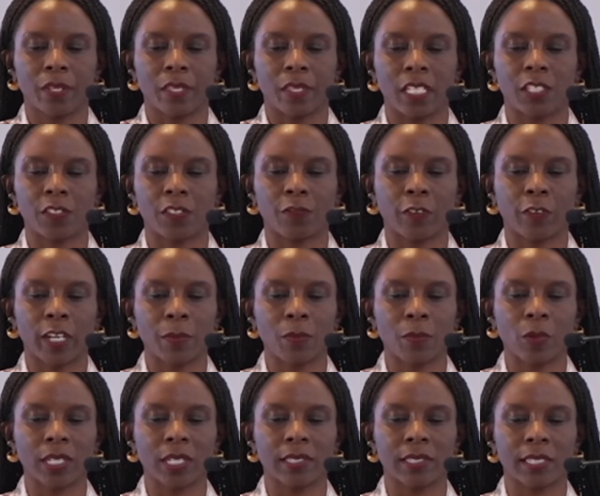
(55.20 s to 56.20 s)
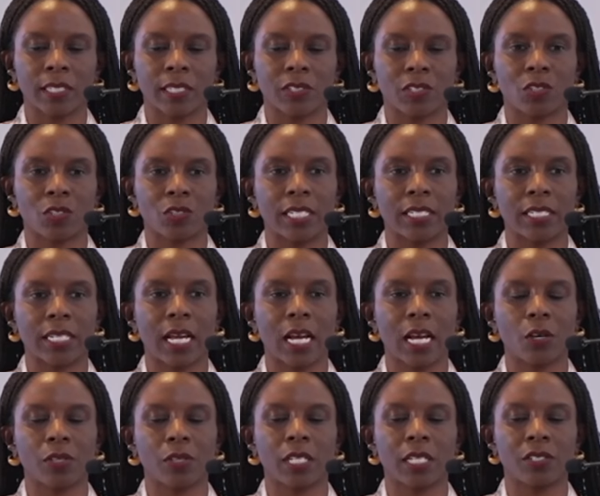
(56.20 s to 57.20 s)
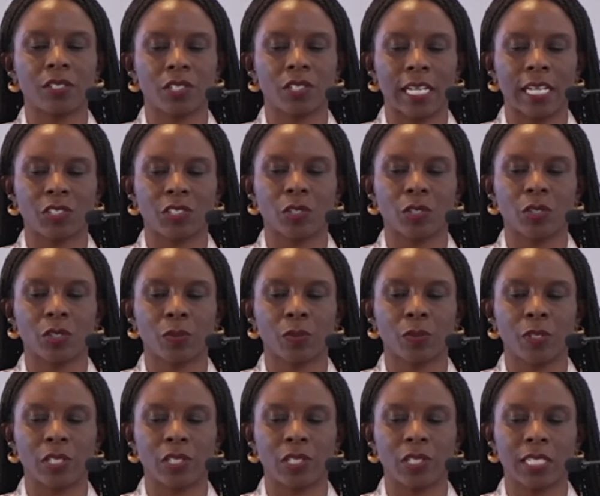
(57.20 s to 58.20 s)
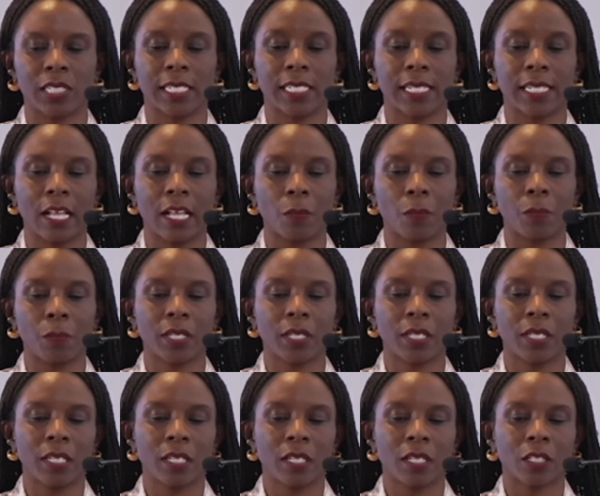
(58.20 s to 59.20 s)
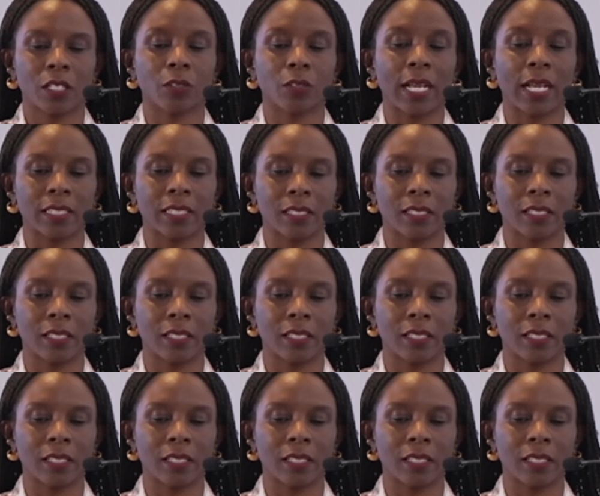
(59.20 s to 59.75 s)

These frameworks illustrate how the international community can help correct